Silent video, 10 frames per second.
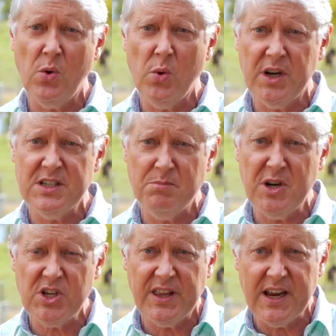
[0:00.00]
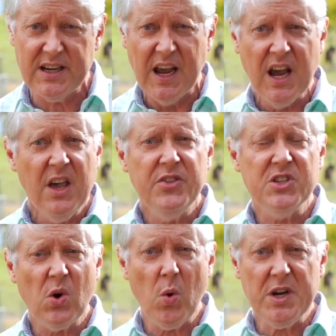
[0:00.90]
order to measure that.
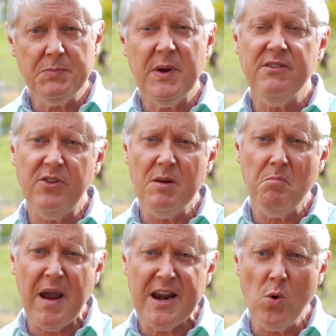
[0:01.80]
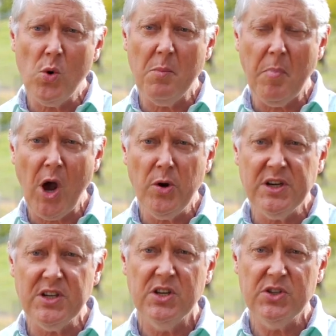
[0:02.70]
There's always been a very manual
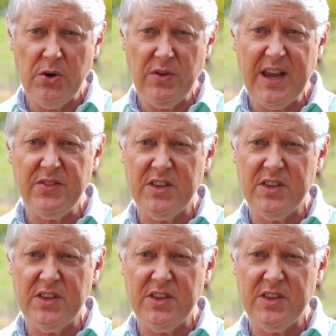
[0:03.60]
component to that.